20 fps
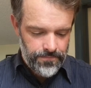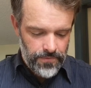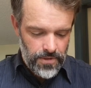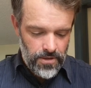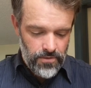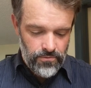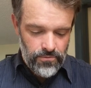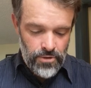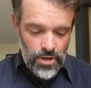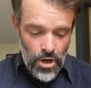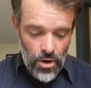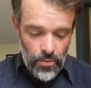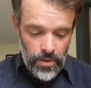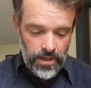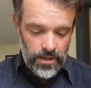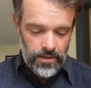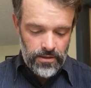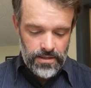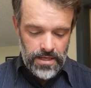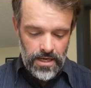of
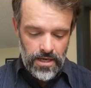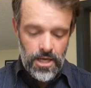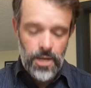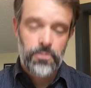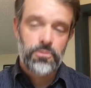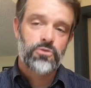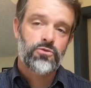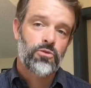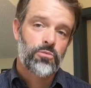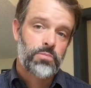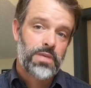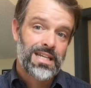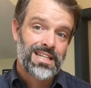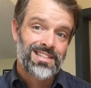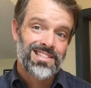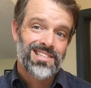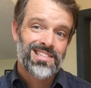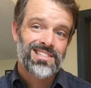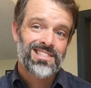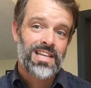knowing that comes from being
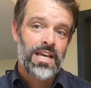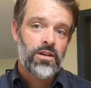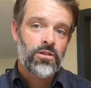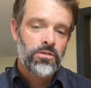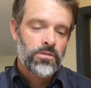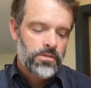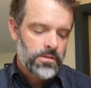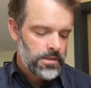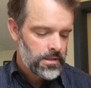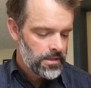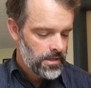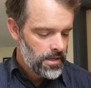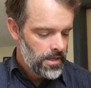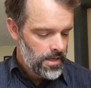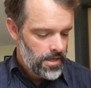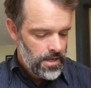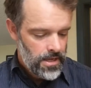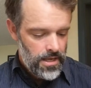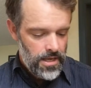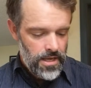settled
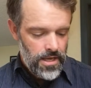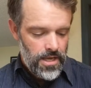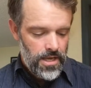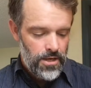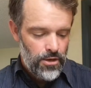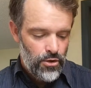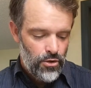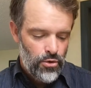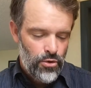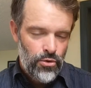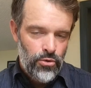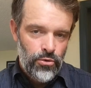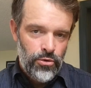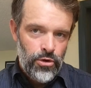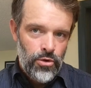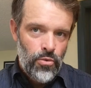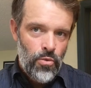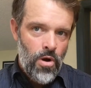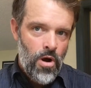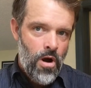in who
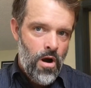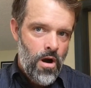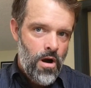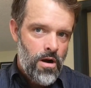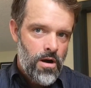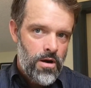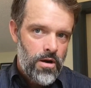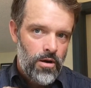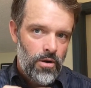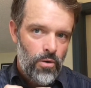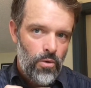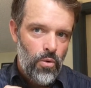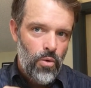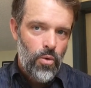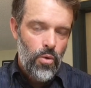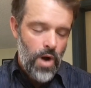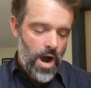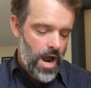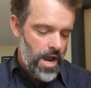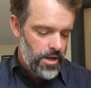you are,
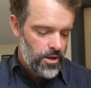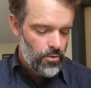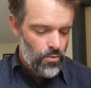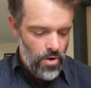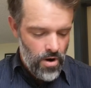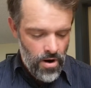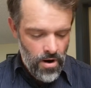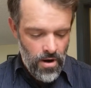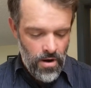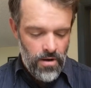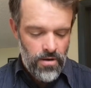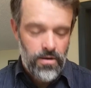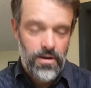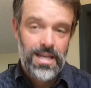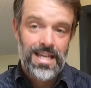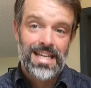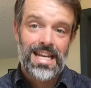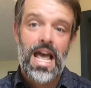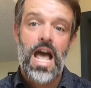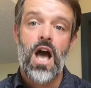why you are,
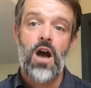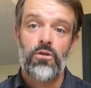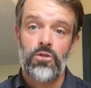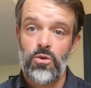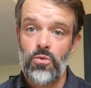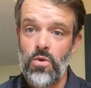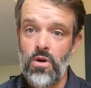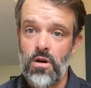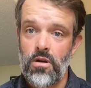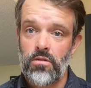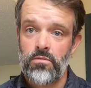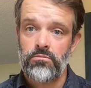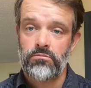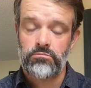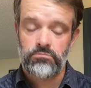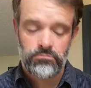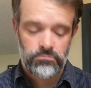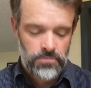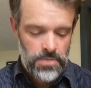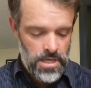and how you are.
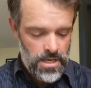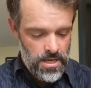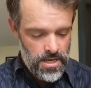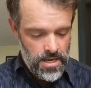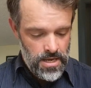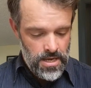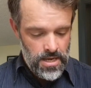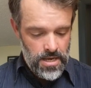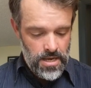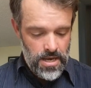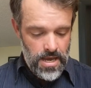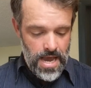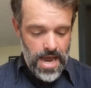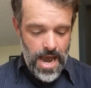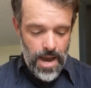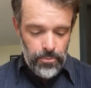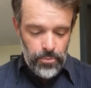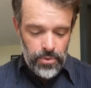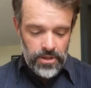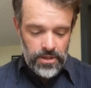
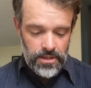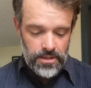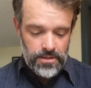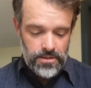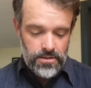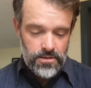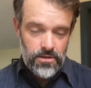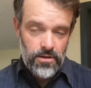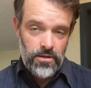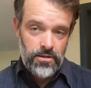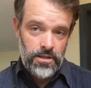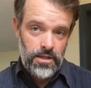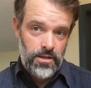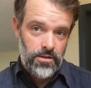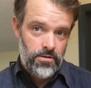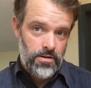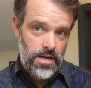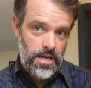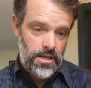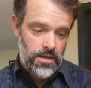Happiness, on the
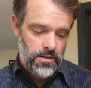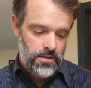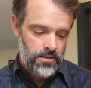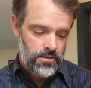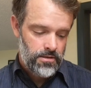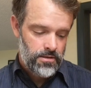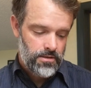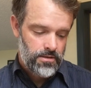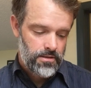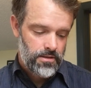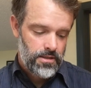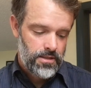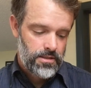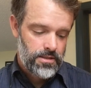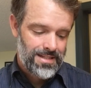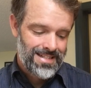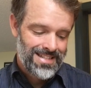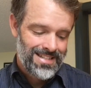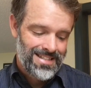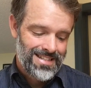other hand, is
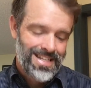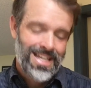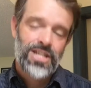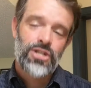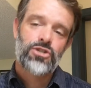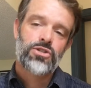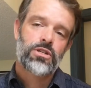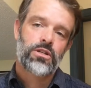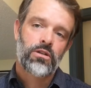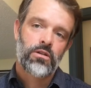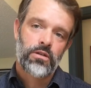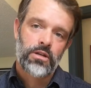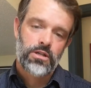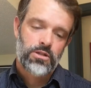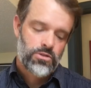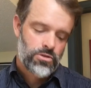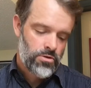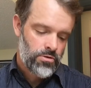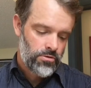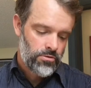contingent on
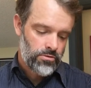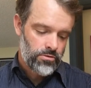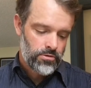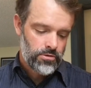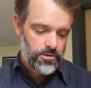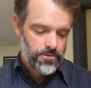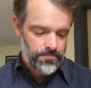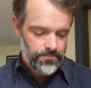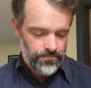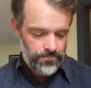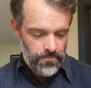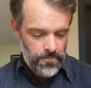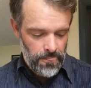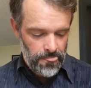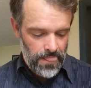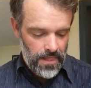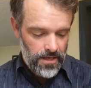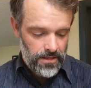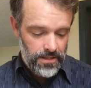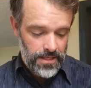externals
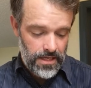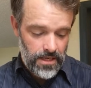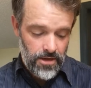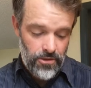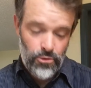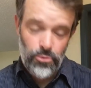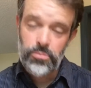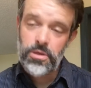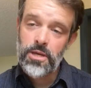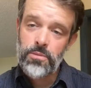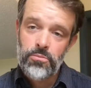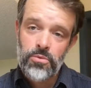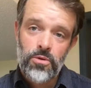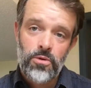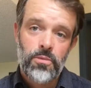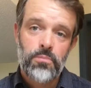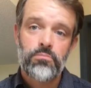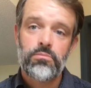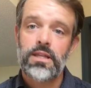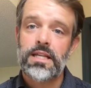like other people,
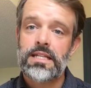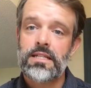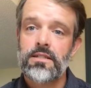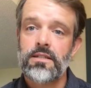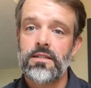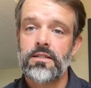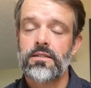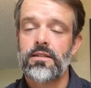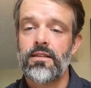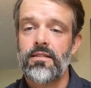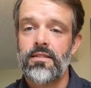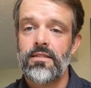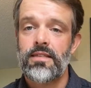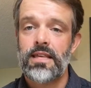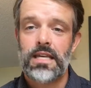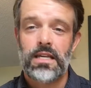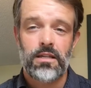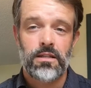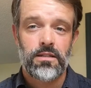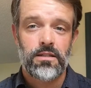places,
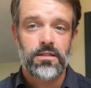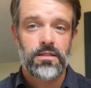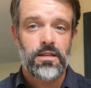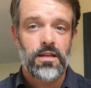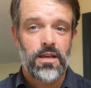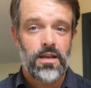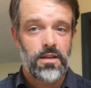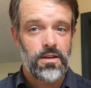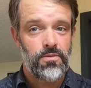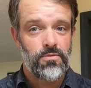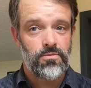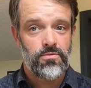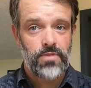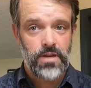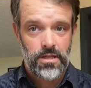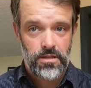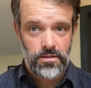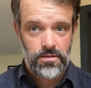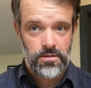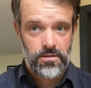things, and
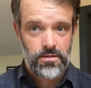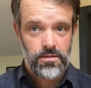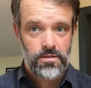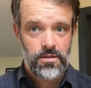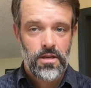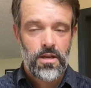events.